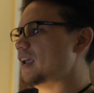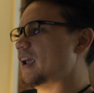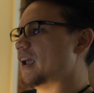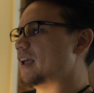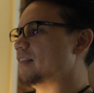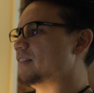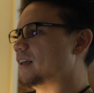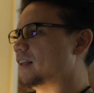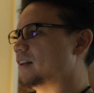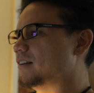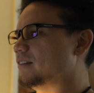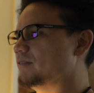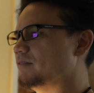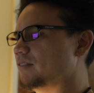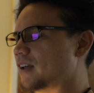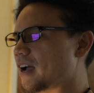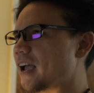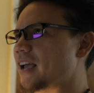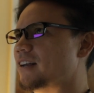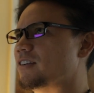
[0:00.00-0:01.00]
And then
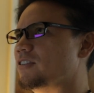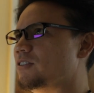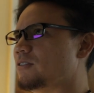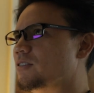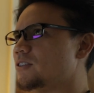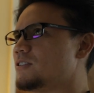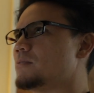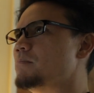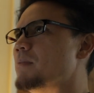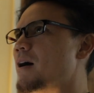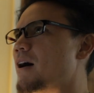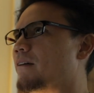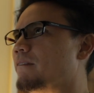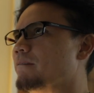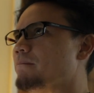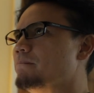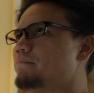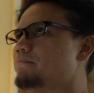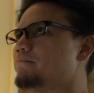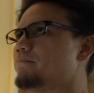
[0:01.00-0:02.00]
I had to do this
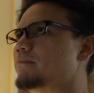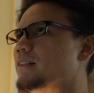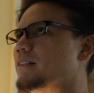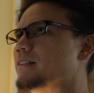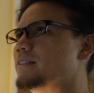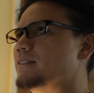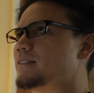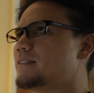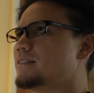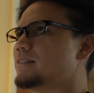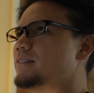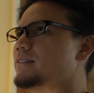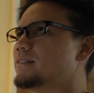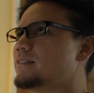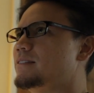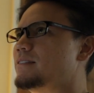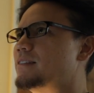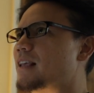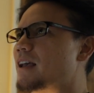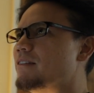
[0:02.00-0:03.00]
about
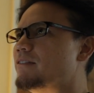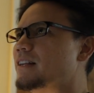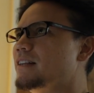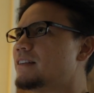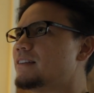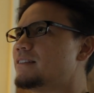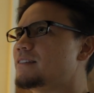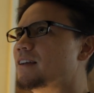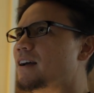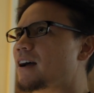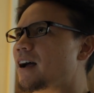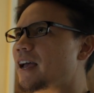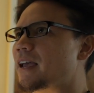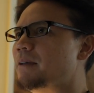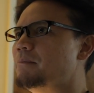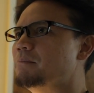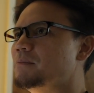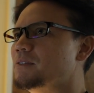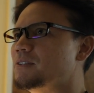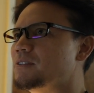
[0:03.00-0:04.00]
seven
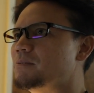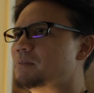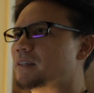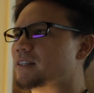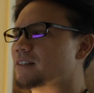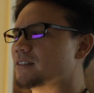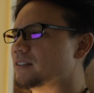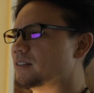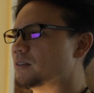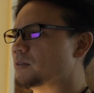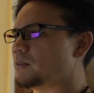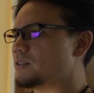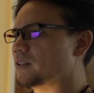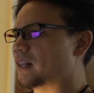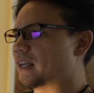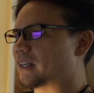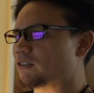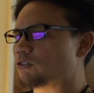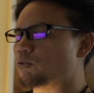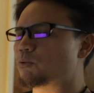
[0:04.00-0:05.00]
times because there was
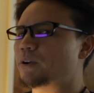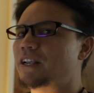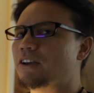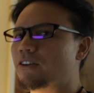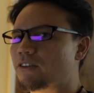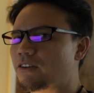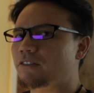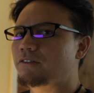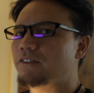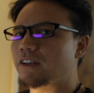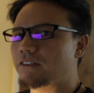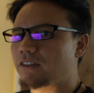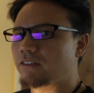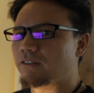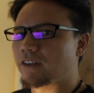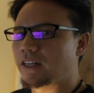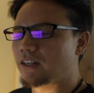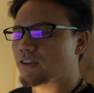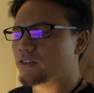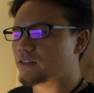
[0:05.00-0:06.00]
like 350
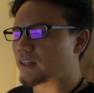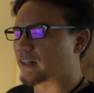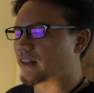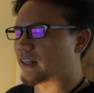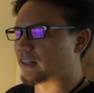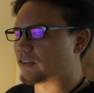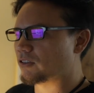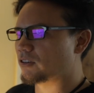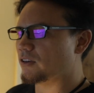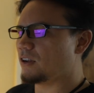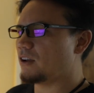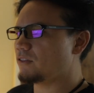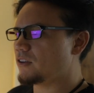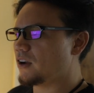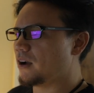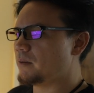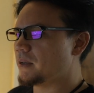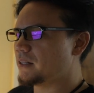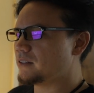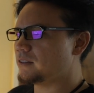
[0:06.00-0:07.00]
videos that they turned off
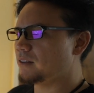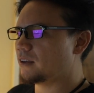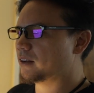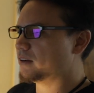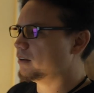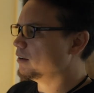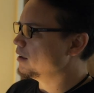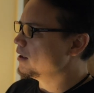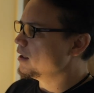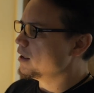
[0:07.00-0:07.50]
comments on.